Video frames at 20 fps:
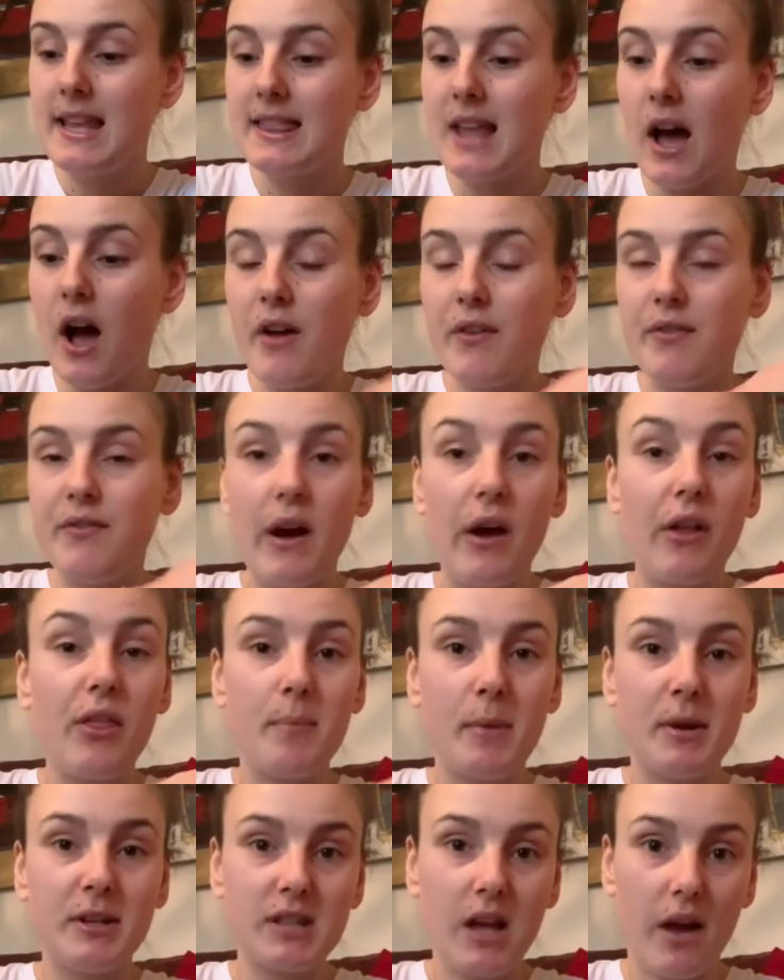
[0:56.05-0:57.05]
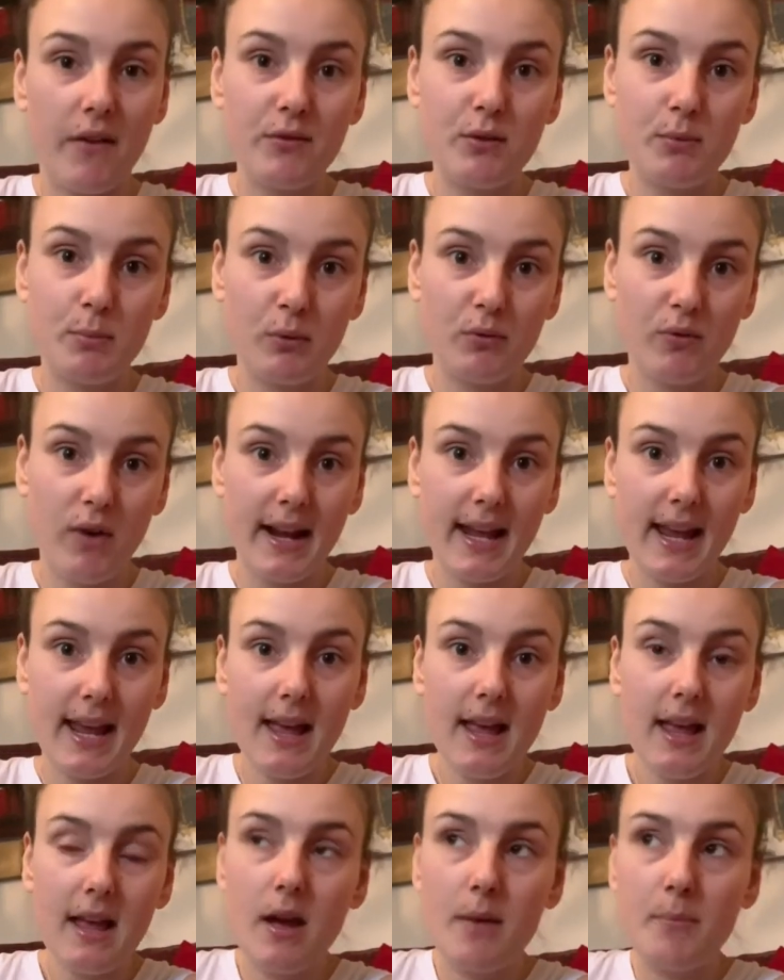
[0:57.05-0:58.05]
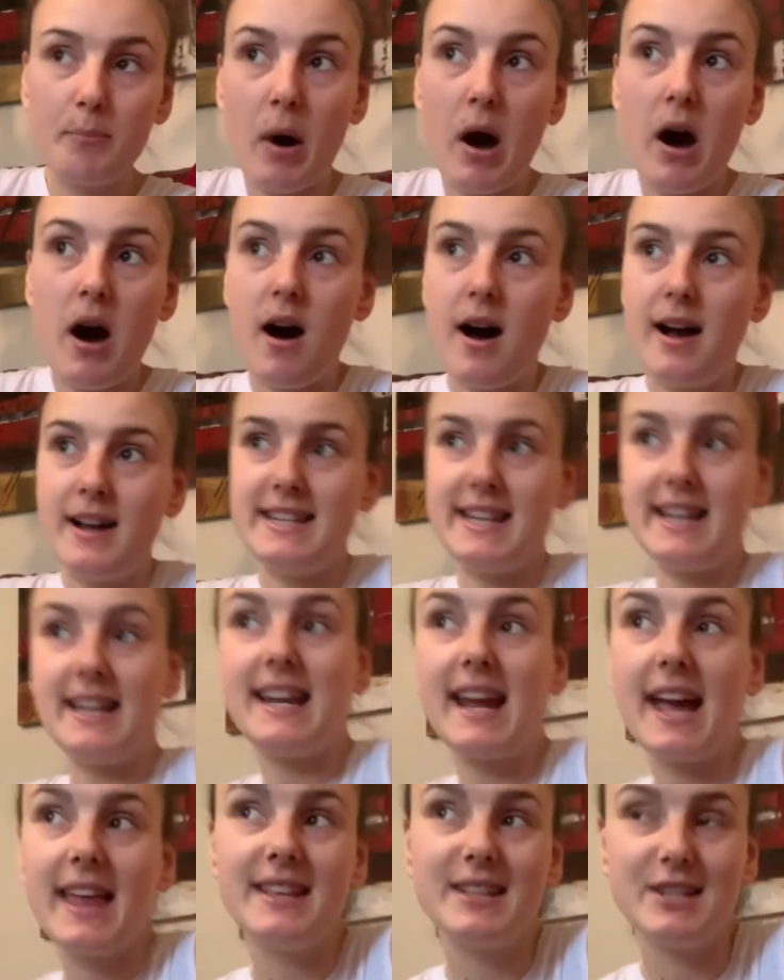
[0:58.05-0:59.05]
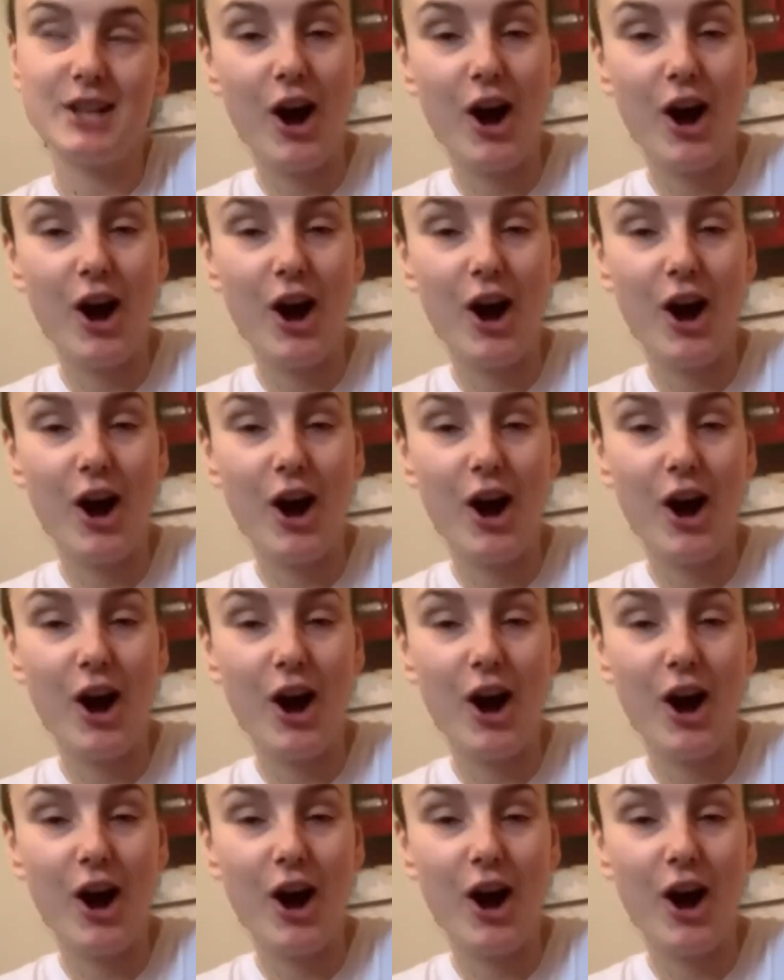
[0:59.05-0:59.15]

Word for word: that I felt the most comfortable running it, but I didn't get the